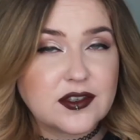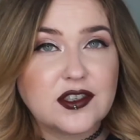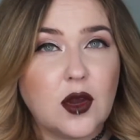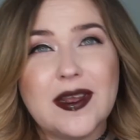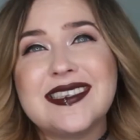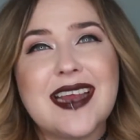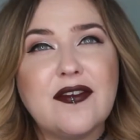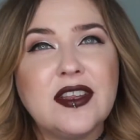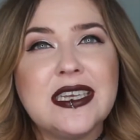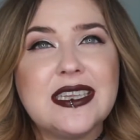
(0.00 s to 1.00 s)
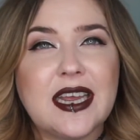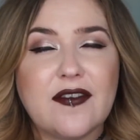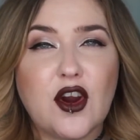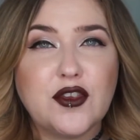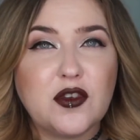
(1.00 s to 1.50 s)
So it definitely, like
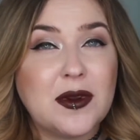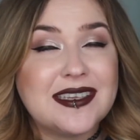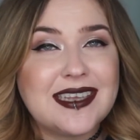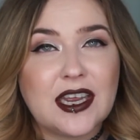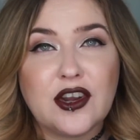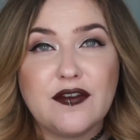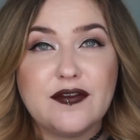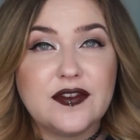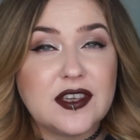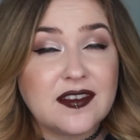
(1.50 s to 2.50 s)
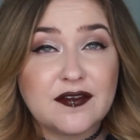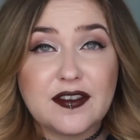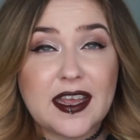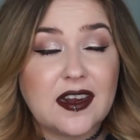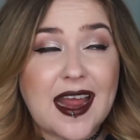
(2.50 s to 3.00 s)
I've heard this one is like, it doesn't
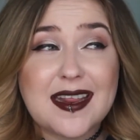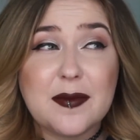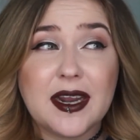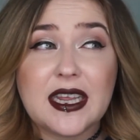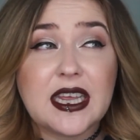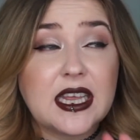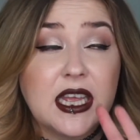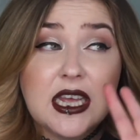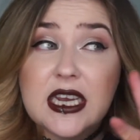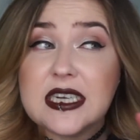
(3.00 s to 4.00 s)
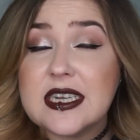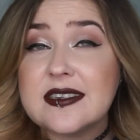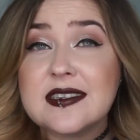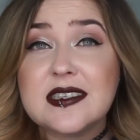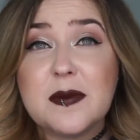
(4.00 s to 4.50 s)
flake on anybody. It
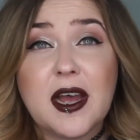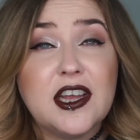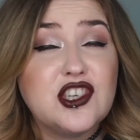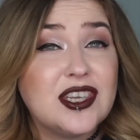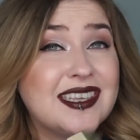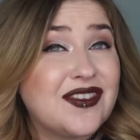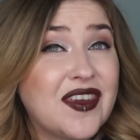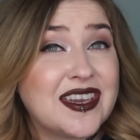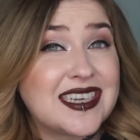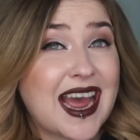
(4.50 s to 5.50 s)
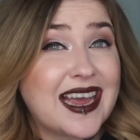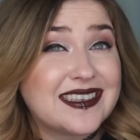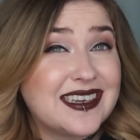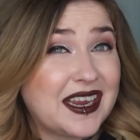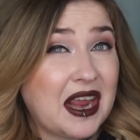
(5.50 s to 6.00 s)
doesn't smudge. It's
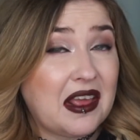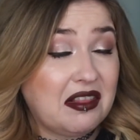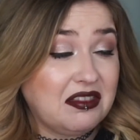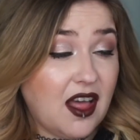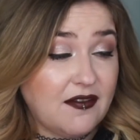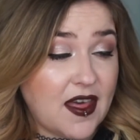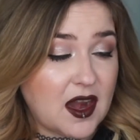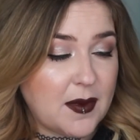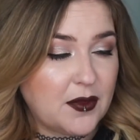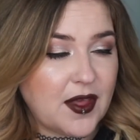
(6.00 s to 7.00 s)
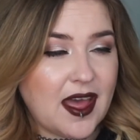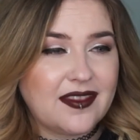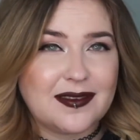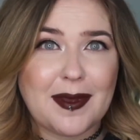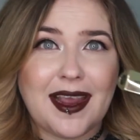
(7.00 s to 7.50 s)
fantastic, and I love that about that.
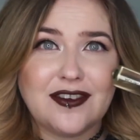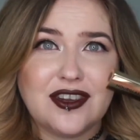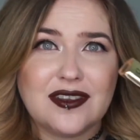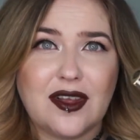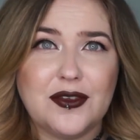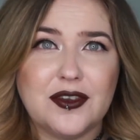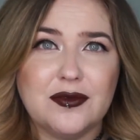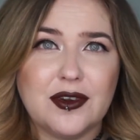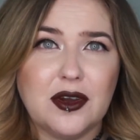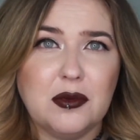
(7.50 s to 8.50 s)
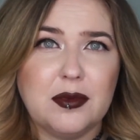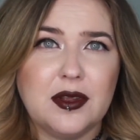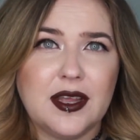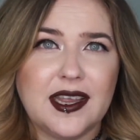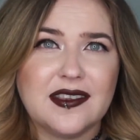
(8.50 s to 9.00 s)
This packaging is also dope.
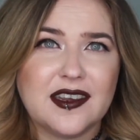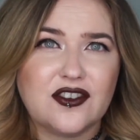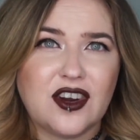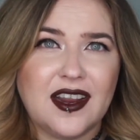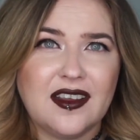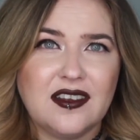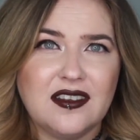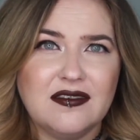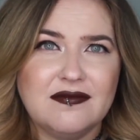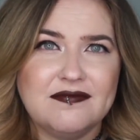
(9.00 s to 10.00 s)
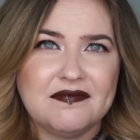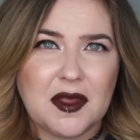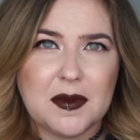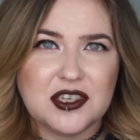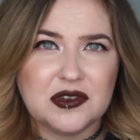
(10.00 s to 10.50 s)
Like it's like a triangle.
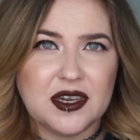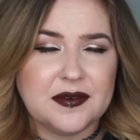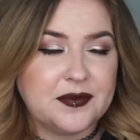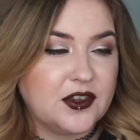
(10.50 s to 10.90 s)
I'm into it.